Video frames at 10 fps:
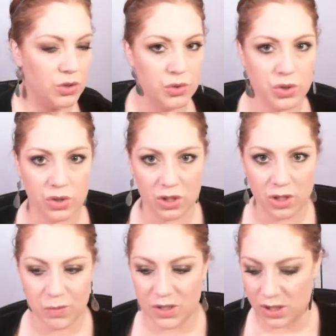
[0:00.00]
Those are the
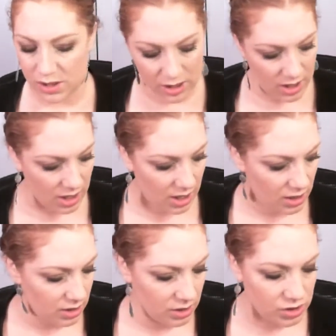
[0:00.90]
lipsticks that I
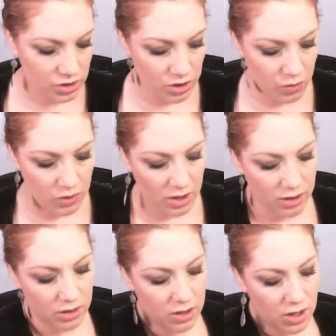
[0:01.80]
had to go
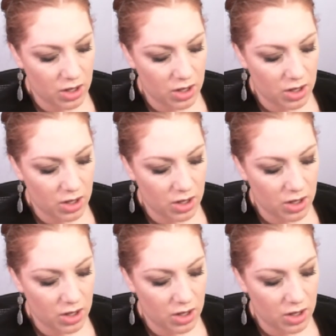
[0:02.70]
with.